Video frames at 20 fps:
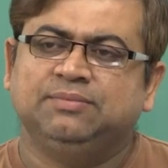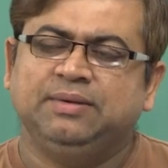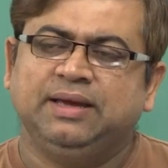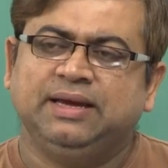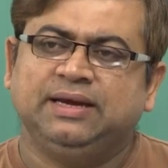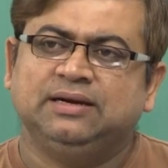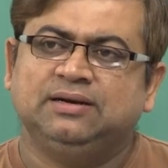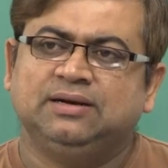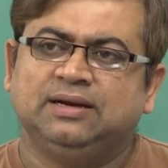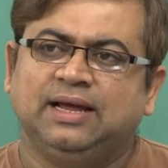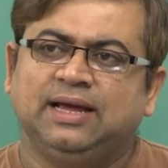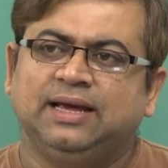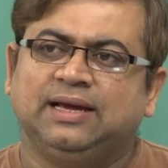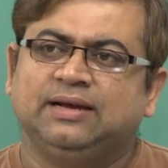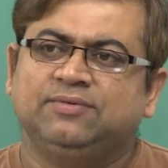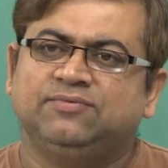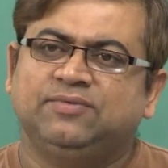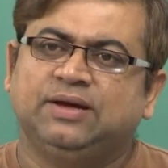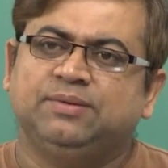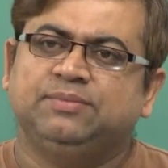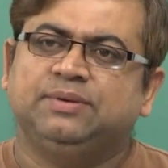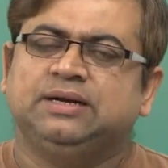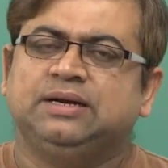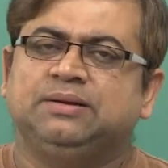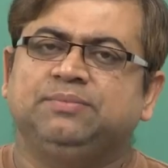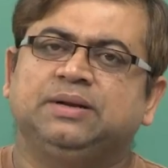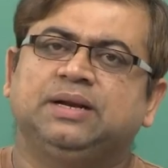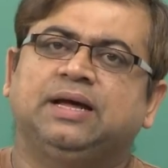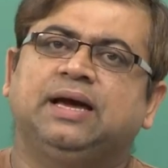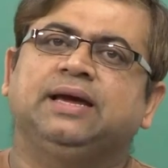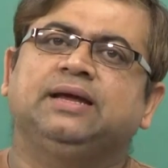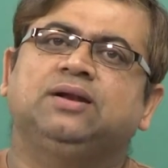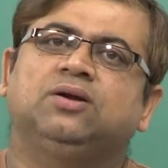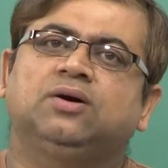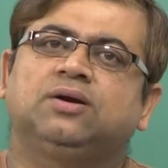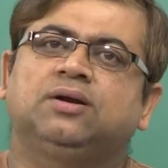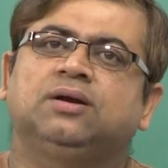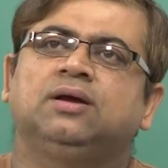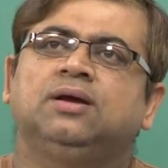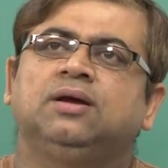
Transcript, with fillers: make it like environmentally benign or